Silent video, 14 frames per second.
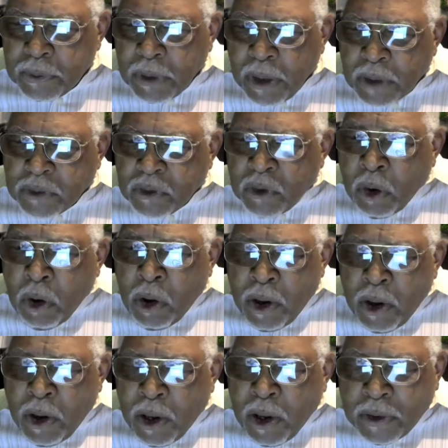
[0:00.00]

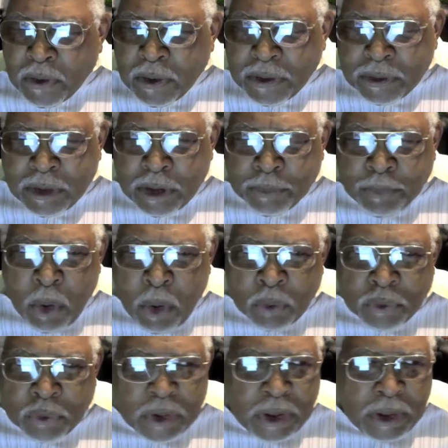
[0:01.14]
As Paul
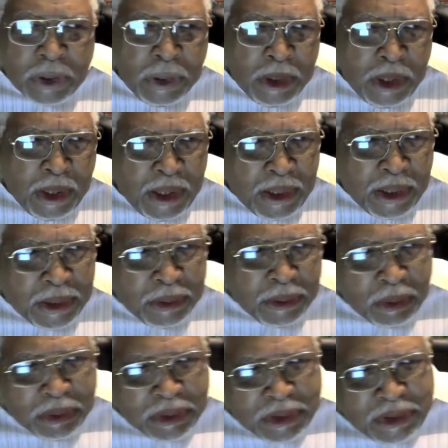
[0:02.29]
said, and
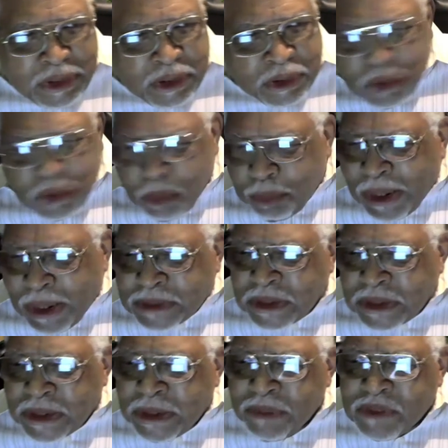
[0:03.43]
yield your body as
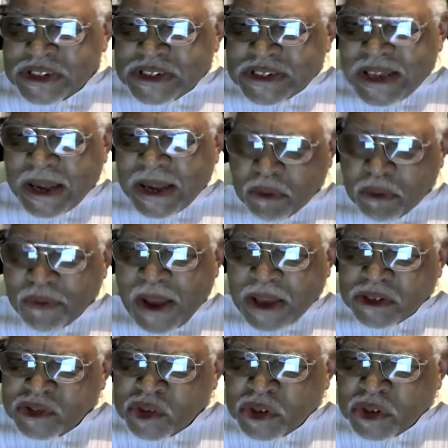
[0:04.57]
a living sacrifice to